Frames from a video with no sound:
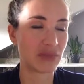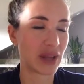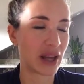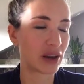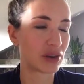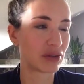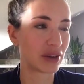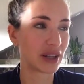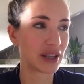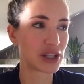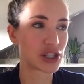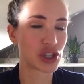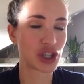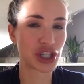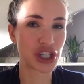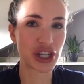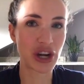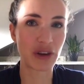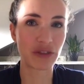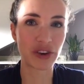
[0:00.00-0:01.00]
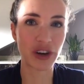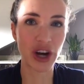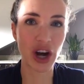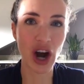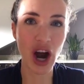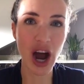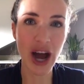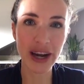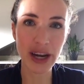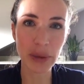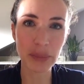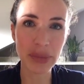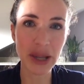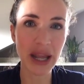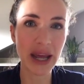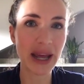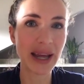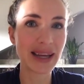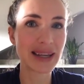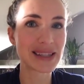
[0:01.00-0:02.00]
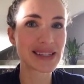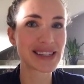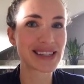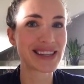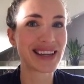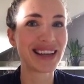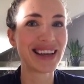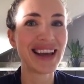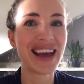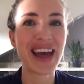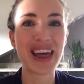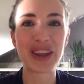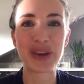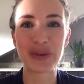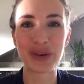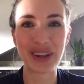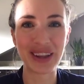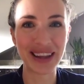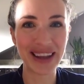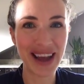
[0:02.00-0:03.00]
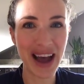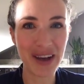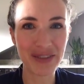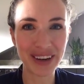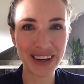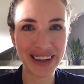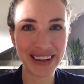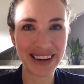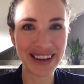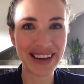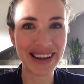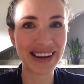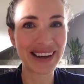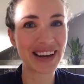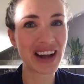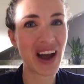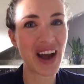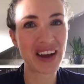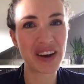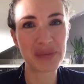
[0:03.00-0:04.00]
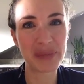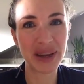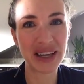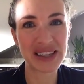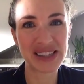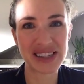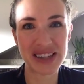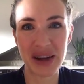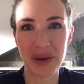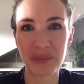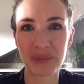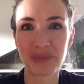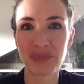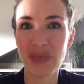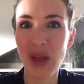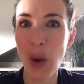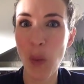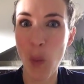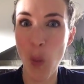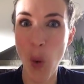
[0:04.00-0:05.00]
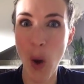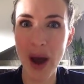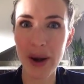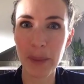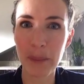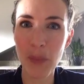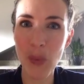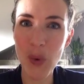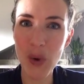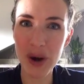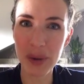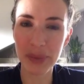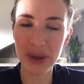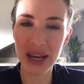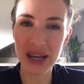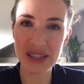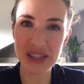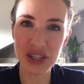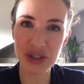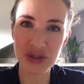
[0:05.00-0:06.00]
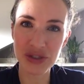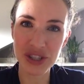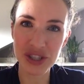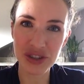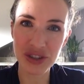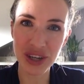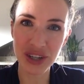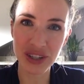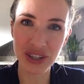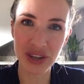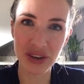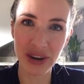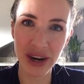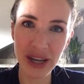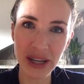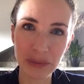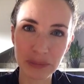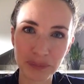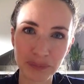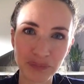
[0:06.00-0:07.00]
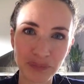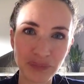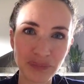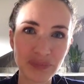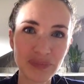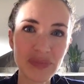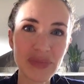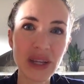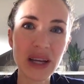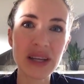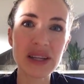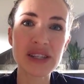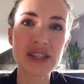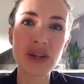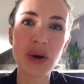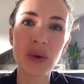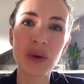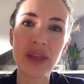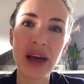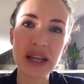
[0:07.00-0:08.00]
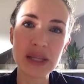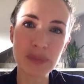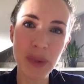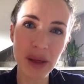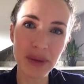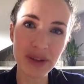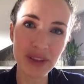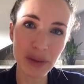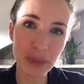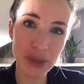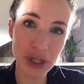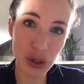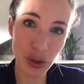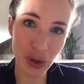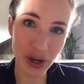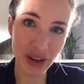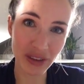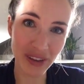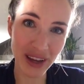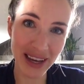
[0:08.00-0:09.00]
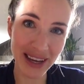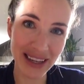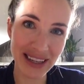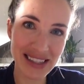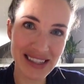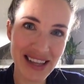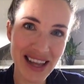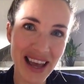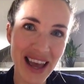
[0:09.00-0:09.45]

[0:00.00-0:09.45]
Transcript: really searching out for your hiding place, they're really coveting it, it kind of makes them want it more because it's restricted, right? So that's probably the majority of kids.